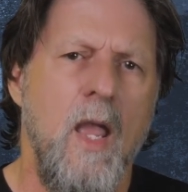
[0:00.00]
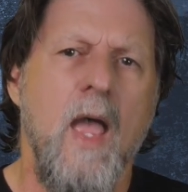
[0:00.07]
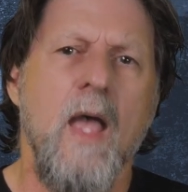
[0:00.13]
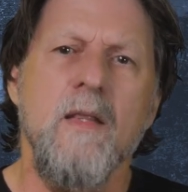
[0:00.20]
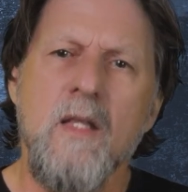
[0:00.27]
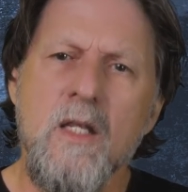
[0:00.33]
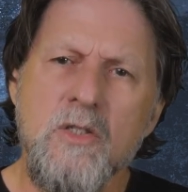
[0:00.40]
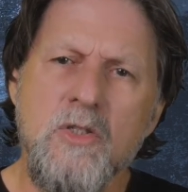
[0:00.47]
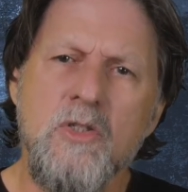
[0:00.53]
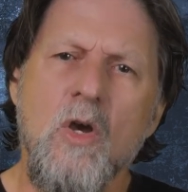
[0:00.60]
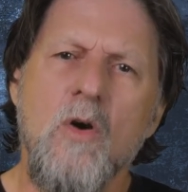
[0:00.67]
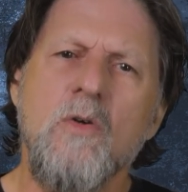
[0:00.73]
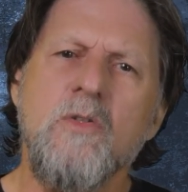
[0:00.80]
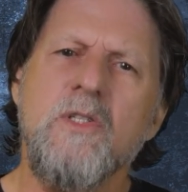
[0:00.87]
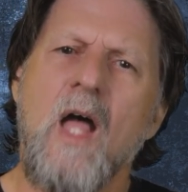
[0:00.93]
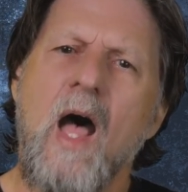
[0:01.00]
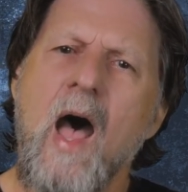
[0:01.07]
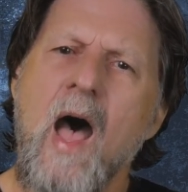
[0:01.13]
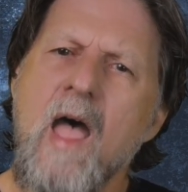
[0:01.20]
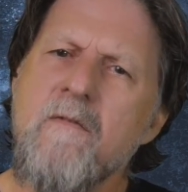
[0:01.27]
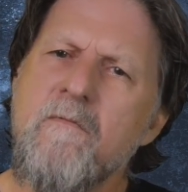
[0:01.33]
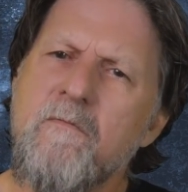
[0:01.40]
And this shows the
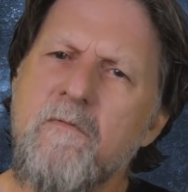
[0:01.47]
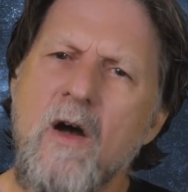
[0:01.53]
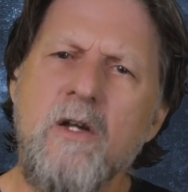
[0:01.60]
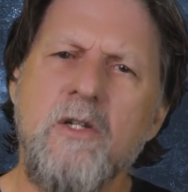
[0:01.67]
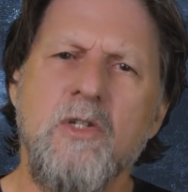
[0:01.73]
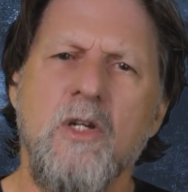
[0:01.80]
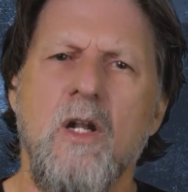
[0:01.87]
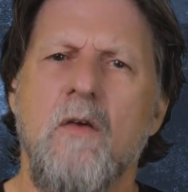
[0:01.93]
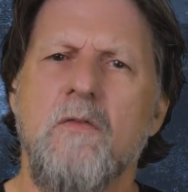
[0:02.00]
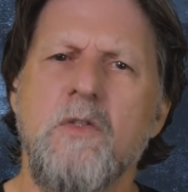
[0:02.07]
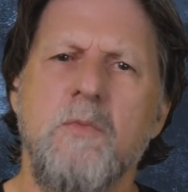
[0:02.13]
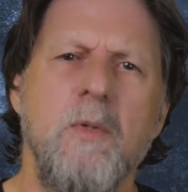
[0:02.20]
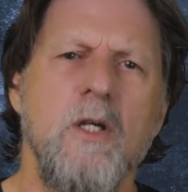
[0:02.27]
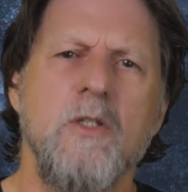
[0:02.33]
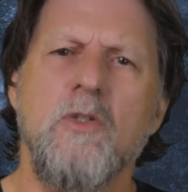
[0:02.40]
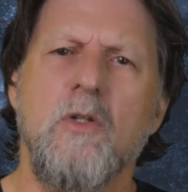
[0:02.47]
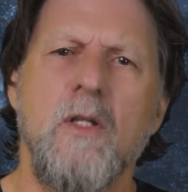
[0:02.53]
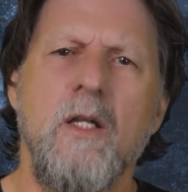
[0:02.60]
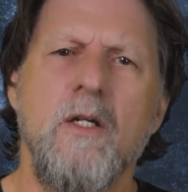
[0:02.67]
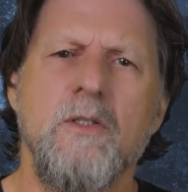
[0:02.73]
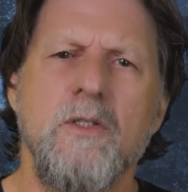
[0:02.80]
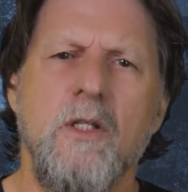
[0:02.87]
high function of spiritual
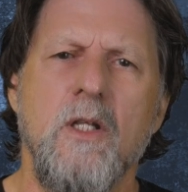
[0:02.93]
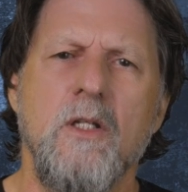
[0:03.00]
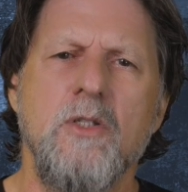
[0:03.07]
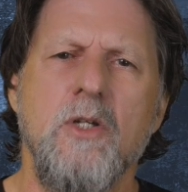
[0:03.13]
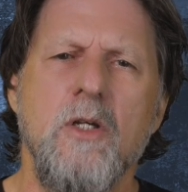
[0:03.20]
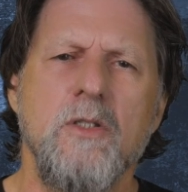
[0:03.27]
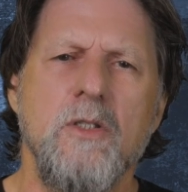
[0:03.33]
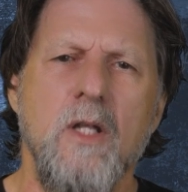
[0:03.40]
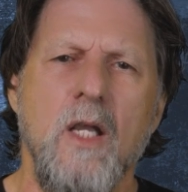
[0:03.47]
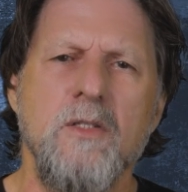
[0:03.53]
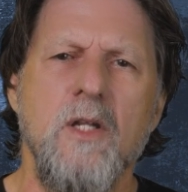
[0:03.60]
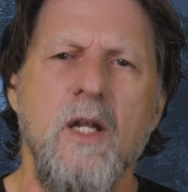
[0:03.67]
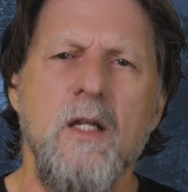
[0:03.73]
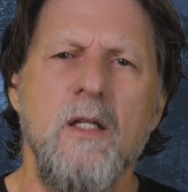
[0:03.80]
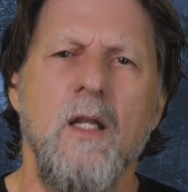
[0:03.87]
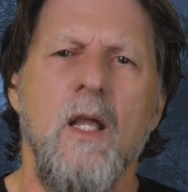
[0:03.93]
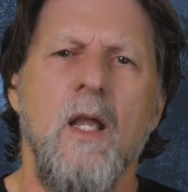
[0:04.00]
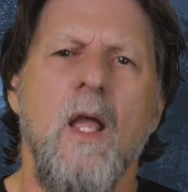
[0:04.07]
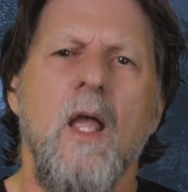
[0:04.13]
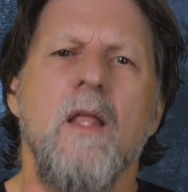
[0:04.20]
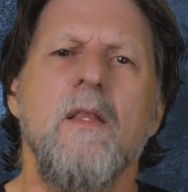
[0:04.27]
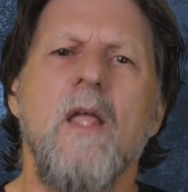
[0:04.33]
leaders in the church, doesn't it?
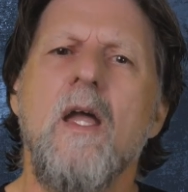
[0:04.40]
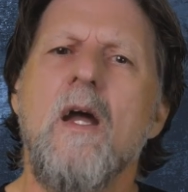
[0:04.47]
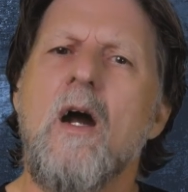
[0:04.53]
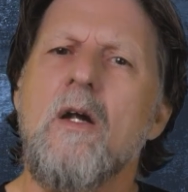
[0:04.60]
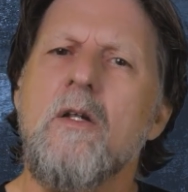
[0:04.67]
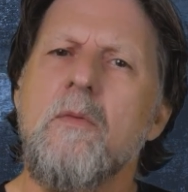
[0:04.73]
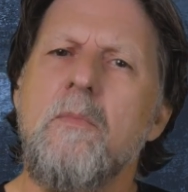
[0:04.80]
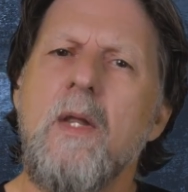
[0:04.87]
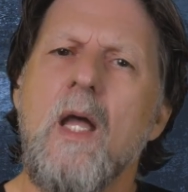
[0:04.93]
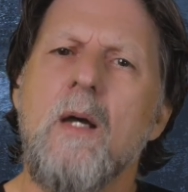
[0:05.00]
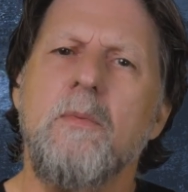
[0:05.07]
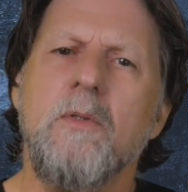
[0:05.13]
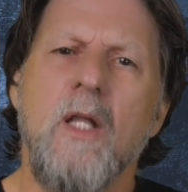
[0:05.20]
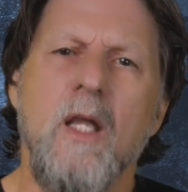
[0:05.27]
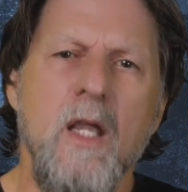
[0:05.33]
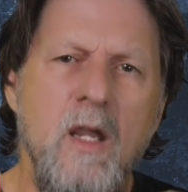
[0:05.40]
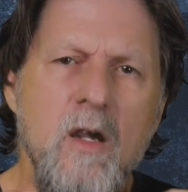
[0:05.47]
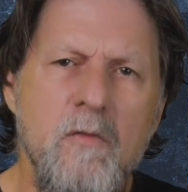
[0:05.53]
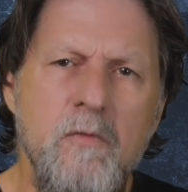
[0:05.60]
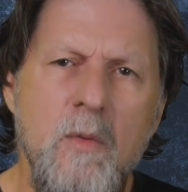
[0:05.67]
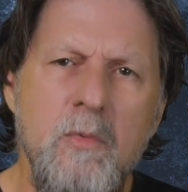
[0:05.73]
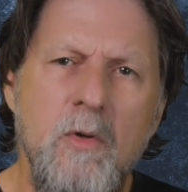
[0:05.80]
They are to be able to
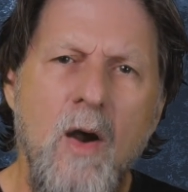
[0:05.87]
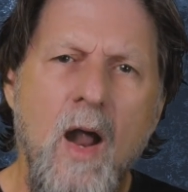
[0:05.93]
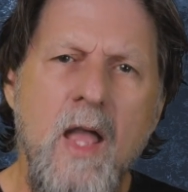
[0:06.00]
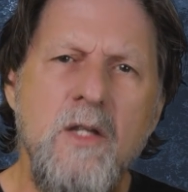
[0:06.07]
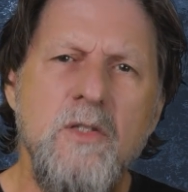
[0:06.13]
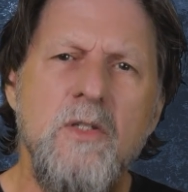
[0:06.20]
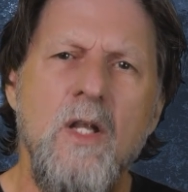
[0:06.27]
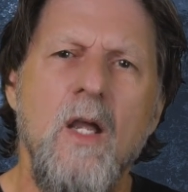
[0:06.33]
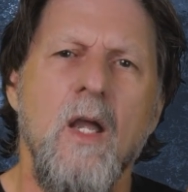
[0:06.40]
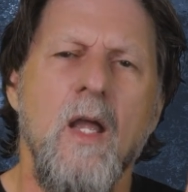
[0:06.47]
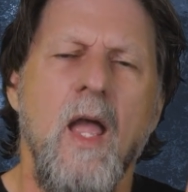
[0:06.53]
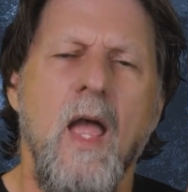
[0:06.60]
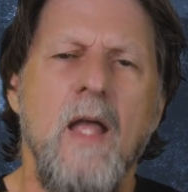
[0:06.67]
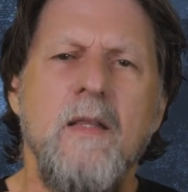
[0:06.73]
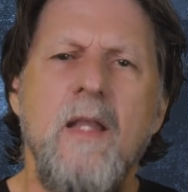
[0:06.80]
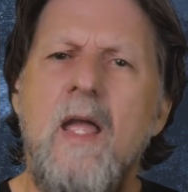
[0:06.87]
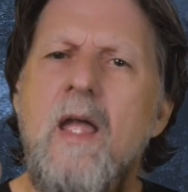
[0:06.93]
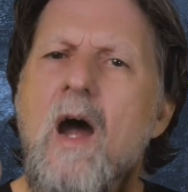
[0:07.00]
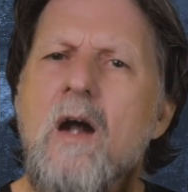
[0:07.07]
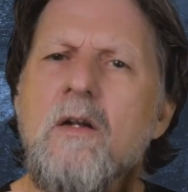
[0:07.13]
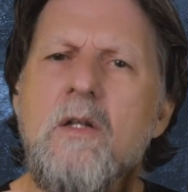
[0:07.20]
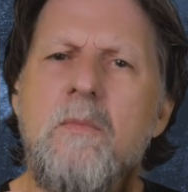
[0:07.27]
hear from Christ, and they
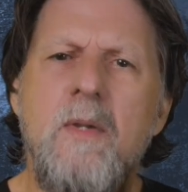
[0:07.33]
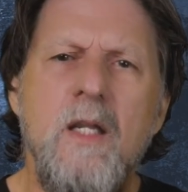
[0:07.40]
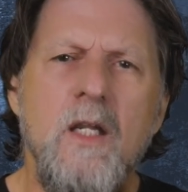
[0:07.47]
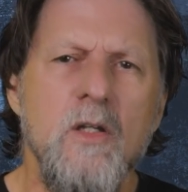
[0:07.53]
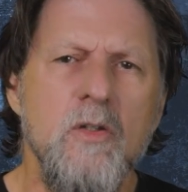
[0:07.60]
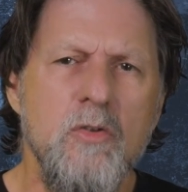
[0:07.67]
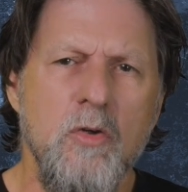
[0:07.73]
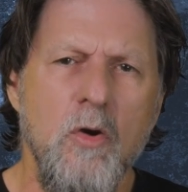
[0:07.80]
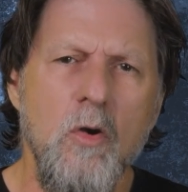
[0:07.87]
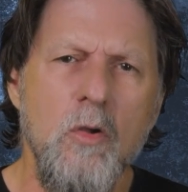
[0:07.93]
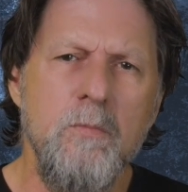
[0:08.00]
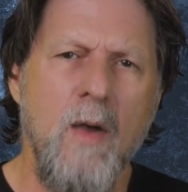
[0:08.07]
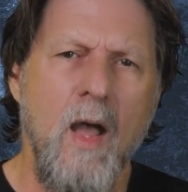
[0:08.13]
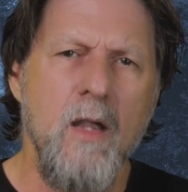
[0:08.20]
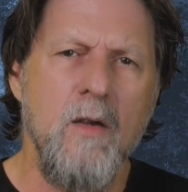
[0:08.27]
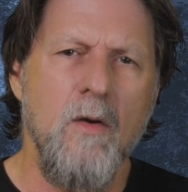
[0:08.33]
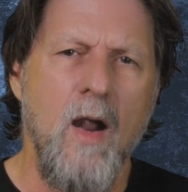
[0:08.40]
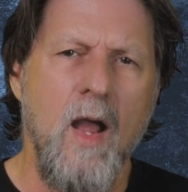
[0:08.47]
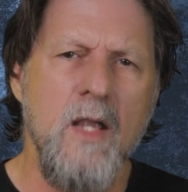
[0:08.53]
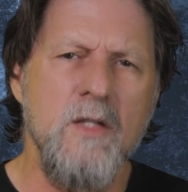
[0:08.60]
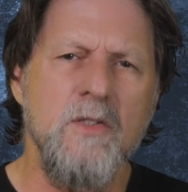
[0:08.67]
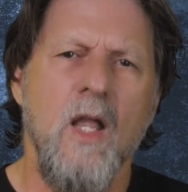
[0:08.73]
are to be controlled by
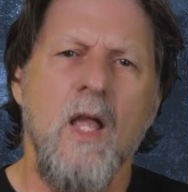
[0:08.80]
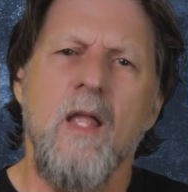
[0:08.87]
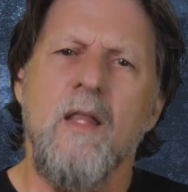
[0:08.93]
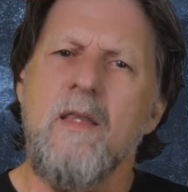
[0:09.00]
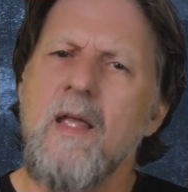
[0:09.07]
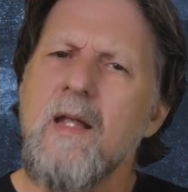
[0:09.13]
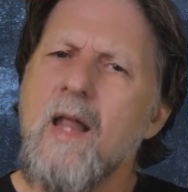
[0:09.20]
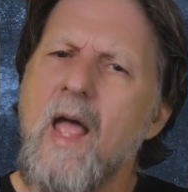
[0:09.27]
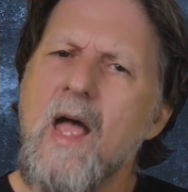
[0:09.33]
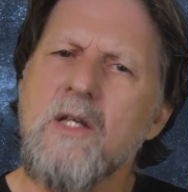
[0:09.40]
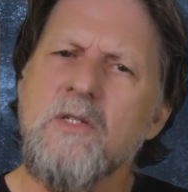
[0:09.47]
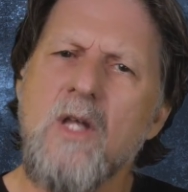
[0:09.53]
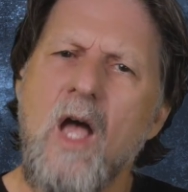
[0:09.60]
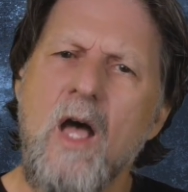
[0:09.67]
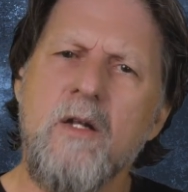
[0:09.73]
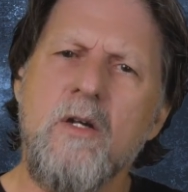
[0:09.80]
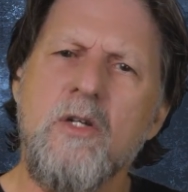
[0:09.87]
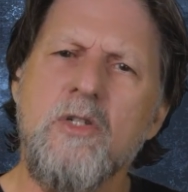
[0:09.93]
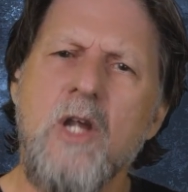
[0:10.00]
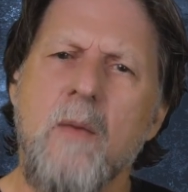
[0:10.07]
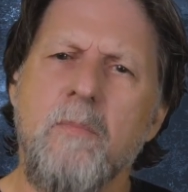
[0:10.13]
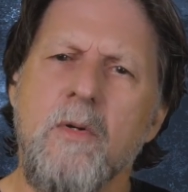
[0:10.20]
Christ. Then, as
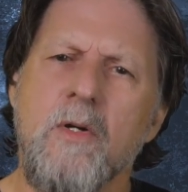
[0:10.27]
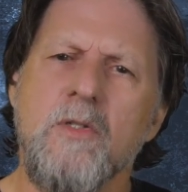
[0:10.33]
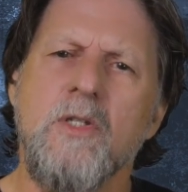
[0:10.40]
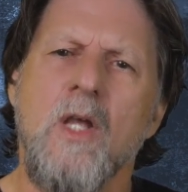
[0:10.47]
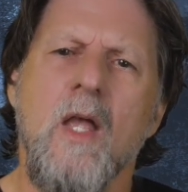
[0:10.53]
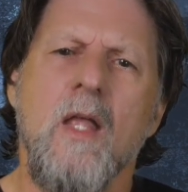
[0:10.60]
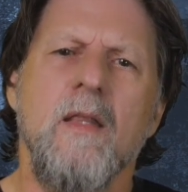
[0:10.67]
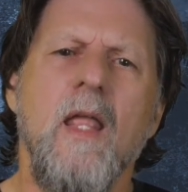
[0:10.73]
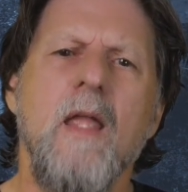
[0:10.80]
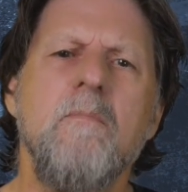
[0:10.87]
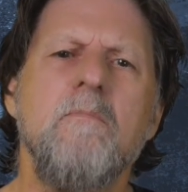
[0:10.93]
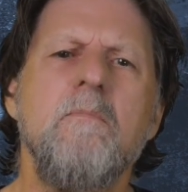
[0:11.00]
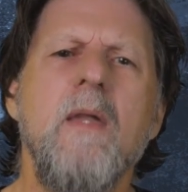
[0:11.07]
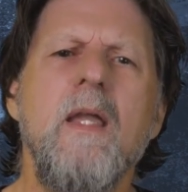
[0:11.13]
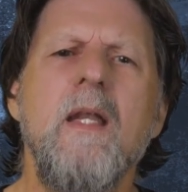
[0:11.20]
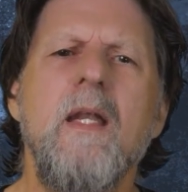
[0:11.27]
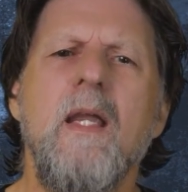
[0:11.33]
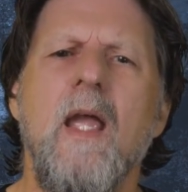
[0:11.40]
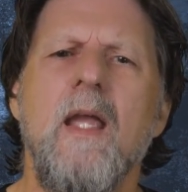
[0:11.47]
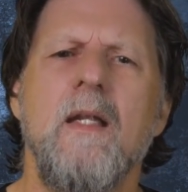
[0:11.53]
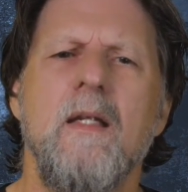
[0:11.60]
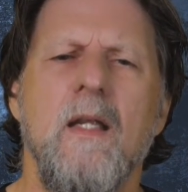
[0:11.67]
under-shepherds, they
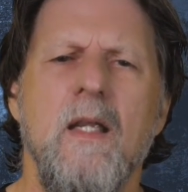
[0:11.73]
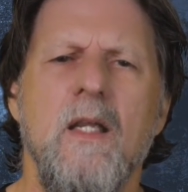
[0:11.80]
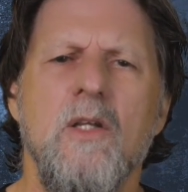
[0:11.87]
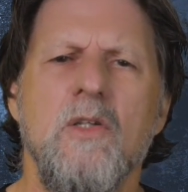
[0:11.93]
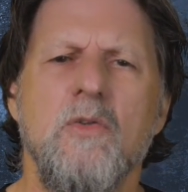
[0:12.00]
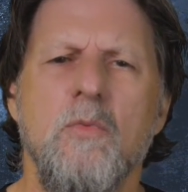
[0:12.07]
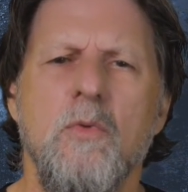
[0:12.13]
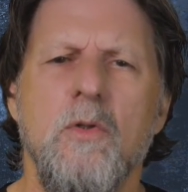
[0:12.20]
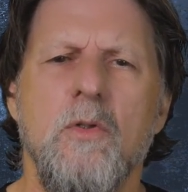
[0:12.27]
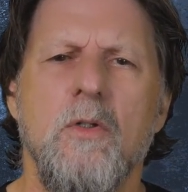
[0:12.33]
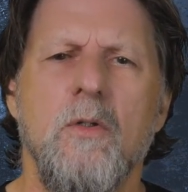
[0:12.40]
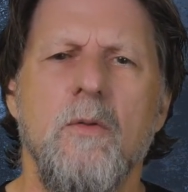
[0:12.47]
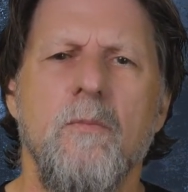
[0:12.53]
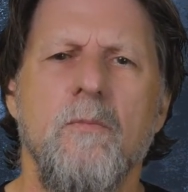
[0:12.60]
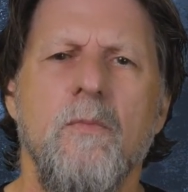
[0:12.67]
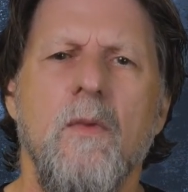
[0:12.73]
mediate his rule.